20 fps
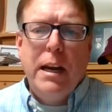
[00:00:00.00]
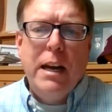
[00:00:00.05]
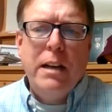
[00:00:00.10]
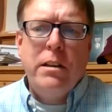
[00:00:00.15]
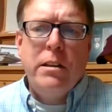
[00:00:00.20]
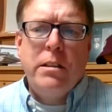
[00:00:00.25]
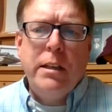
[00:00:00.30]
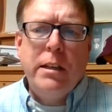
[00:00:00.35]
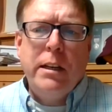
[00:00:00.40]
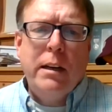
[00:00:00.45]
And
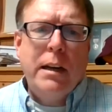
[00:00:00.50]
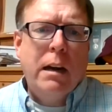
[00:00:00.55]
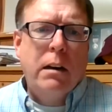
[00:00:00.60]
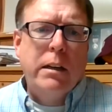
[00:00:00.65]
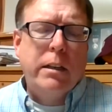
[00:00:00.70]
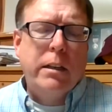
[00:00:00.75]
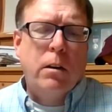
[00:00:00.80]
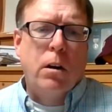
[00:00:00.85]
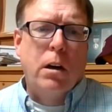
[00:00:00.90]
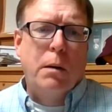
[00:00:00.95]
you see it
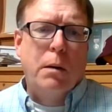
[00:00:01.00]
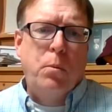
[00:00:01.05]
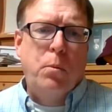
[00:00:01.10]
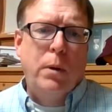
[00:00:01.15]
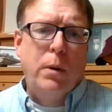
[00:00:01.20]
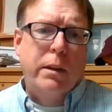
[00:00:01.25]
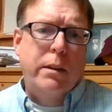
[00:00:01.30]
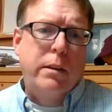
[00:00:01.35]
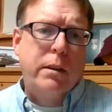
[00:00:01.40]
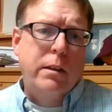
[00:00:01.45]
out of Europe
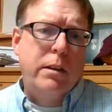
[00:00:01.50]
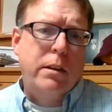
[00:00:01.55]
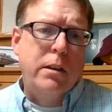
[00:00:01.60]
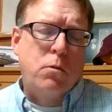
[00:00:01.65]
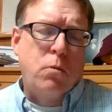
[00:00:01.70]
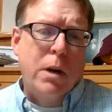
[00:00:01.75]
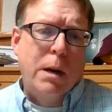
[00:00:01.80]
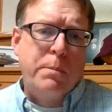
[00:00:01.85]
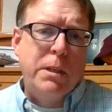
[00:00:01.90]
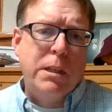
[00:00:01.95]
with the
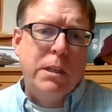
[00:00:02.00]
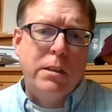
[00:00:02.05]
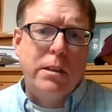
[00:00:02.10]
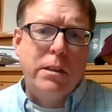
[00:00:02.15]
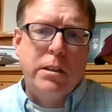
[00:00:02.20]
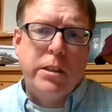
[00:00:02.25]
disruptions